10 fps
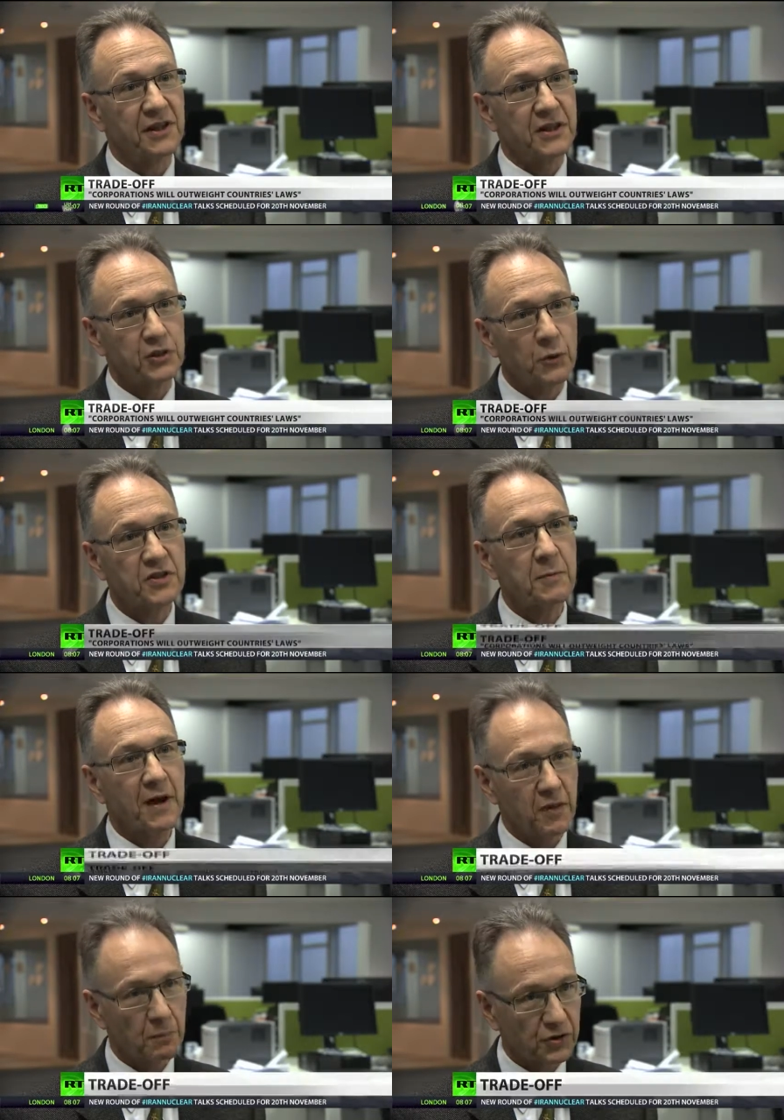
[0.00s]
It's always
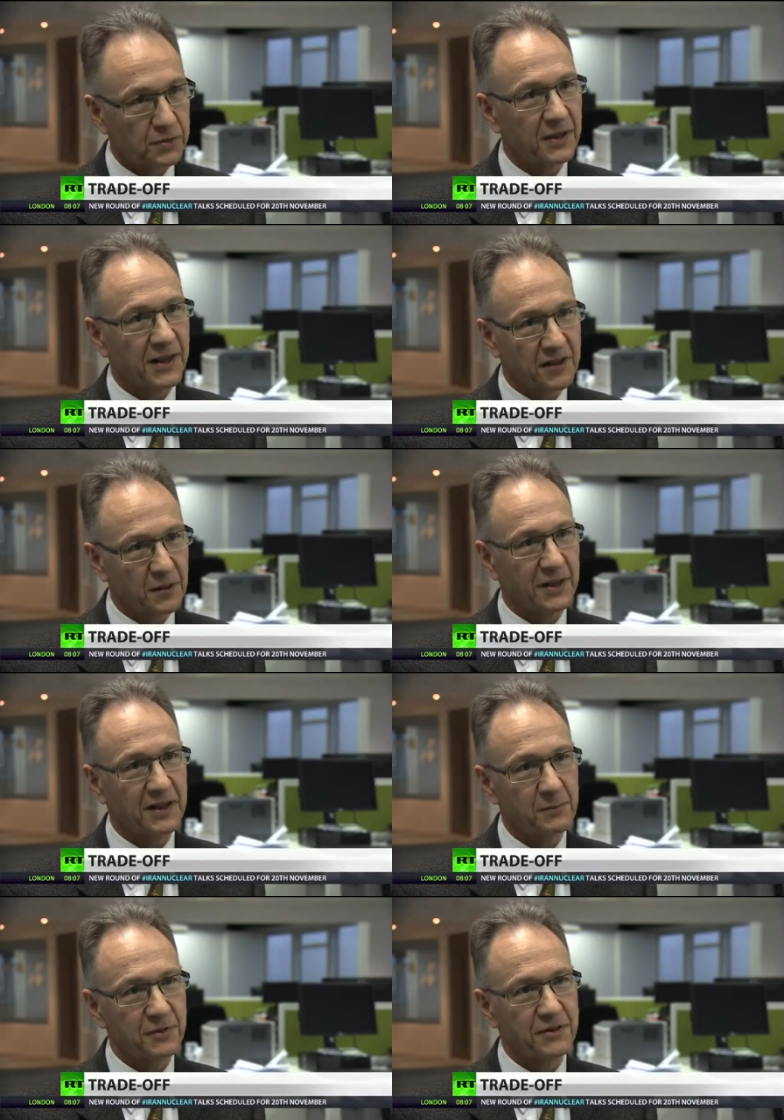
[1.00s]
about the bottom line of the big
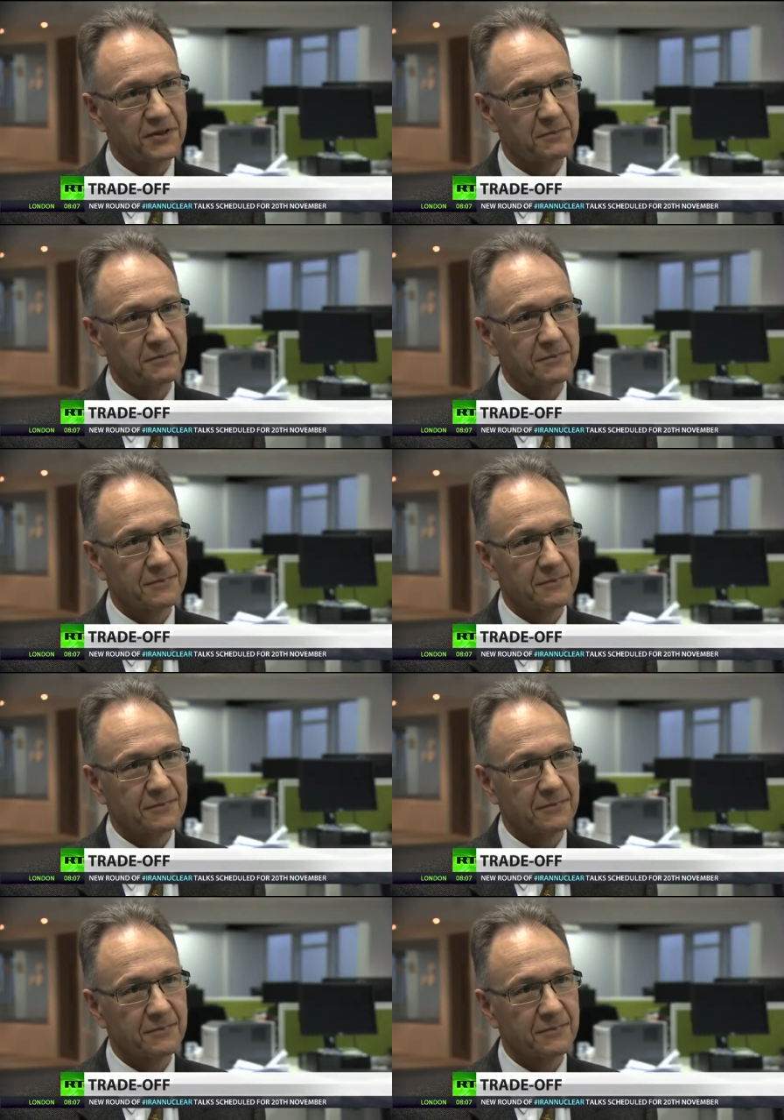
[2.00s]
companies.